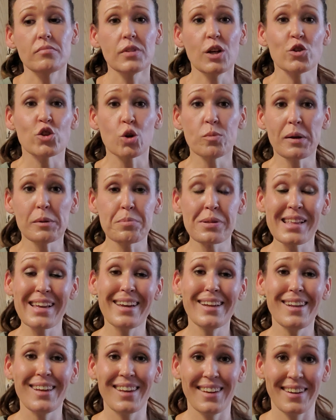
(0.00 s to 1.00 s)
So my
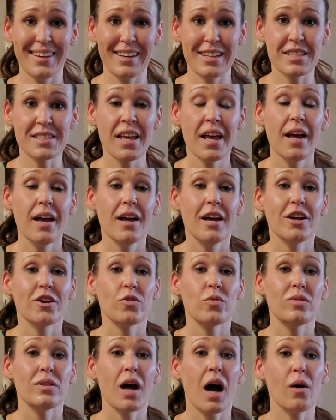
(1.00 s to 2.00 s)
plan is
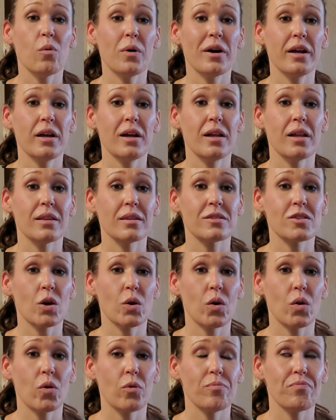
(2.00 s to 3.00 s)
not what,
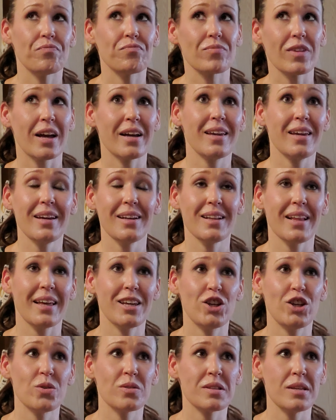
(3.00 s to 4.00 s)
so again, like
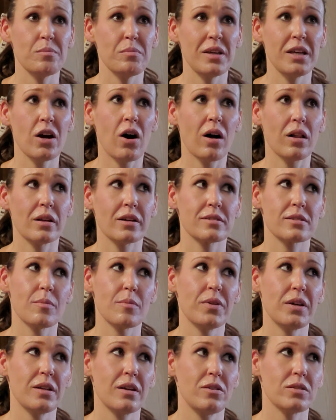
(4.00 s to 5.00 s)
you see me hauling
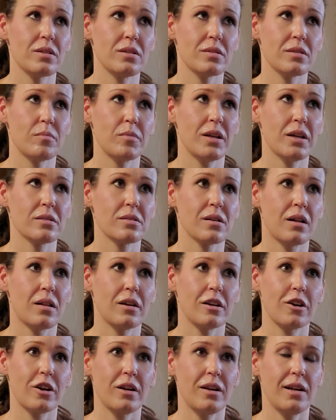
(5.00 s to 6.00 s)
something and you see somebody else
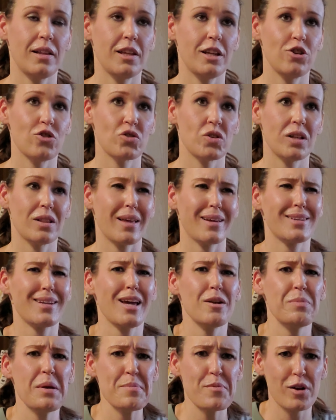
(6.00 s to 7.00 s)
hauling it and then you see like
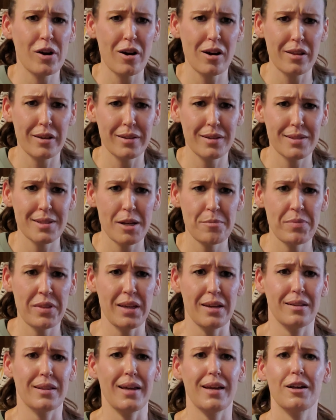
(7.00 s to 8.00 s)
10 people are hauling the same
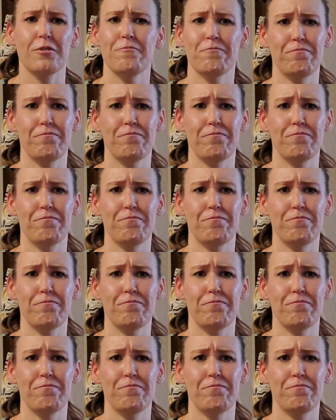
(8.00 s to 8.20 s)
thing. Like,